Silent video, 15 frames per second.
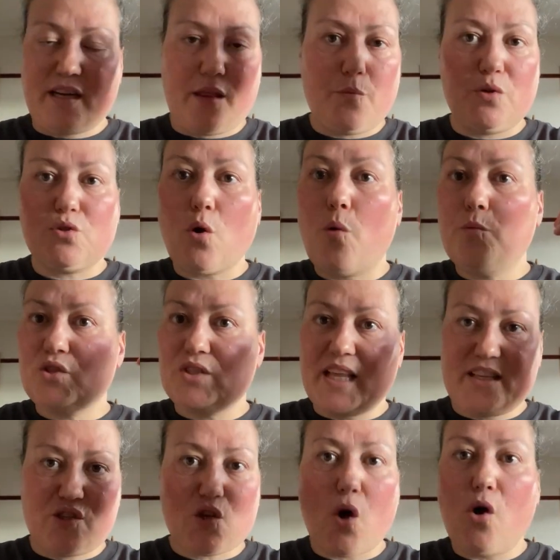It was almost
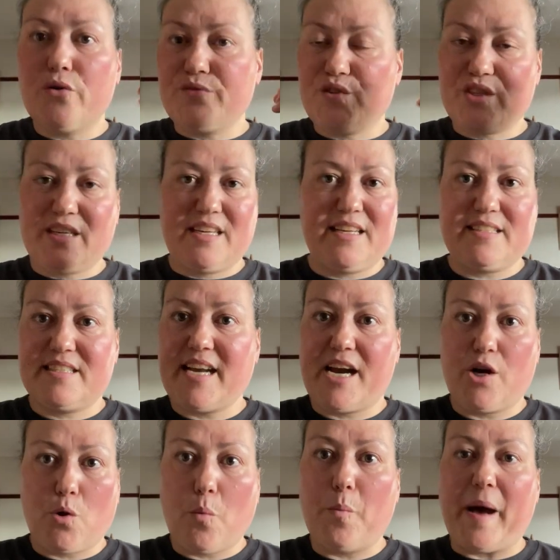this constant
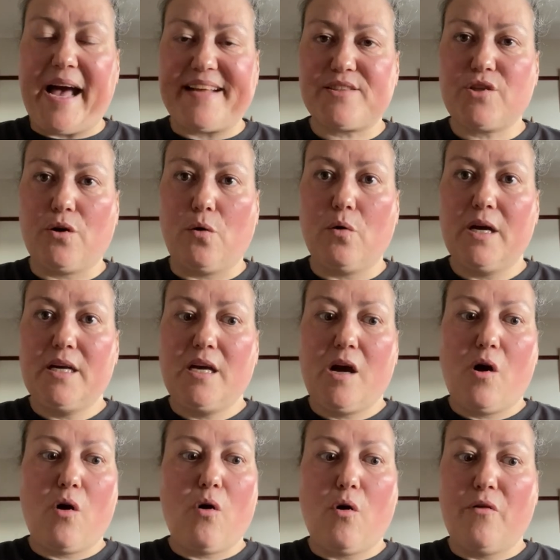internal battle
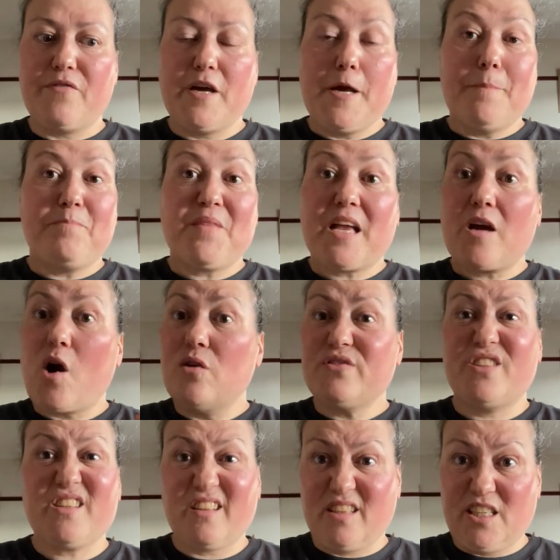of
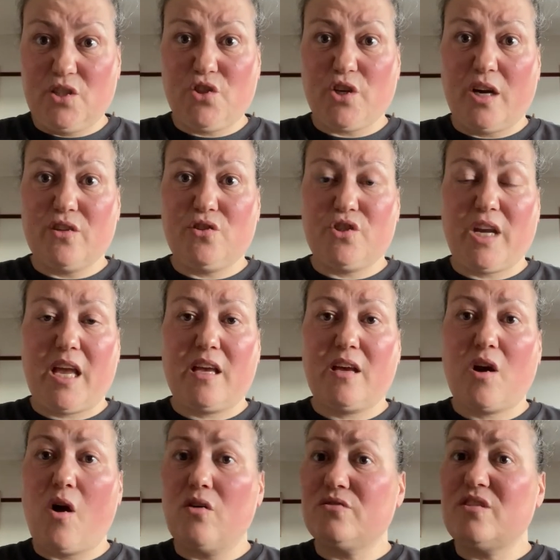constantly judging,
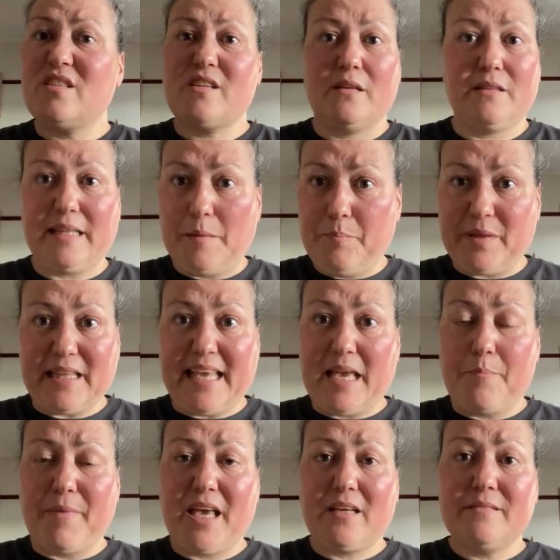constantly
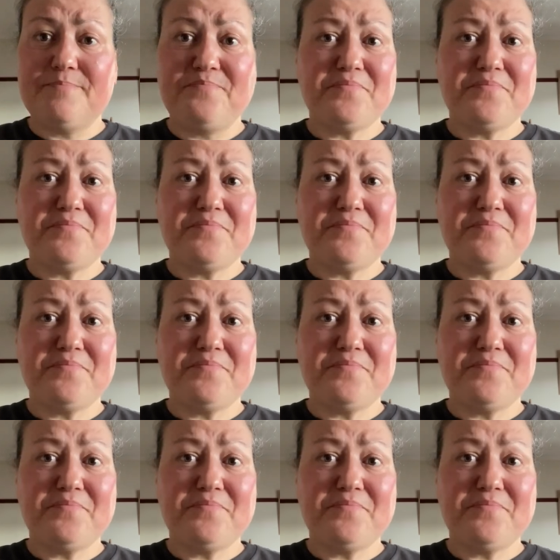blaming,